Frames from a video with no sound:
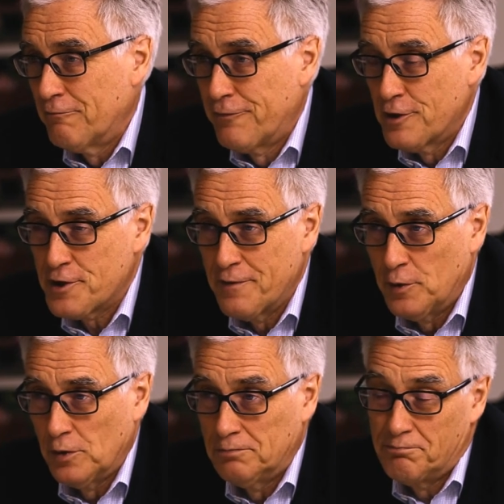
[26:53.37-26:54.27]
first of
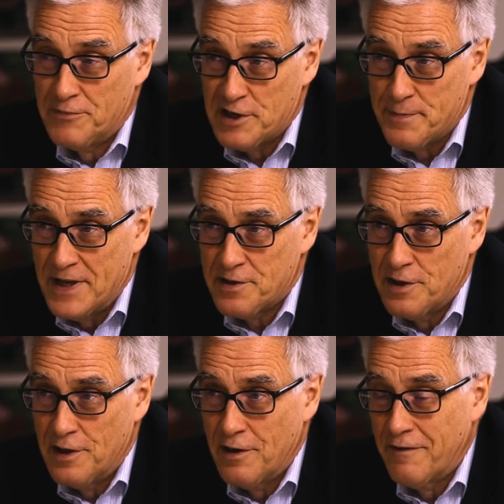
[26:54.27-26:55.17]
all,
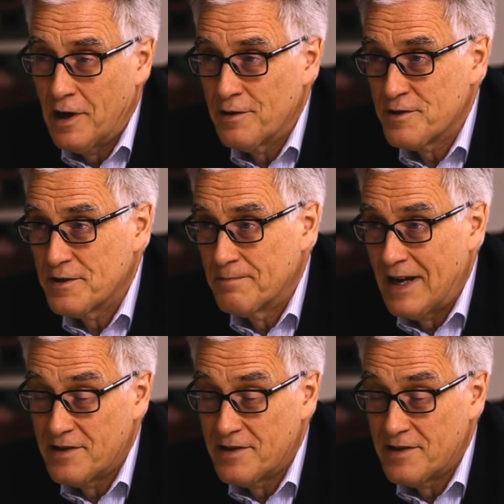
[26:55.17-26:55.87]
dismissed in advance mm-hmm.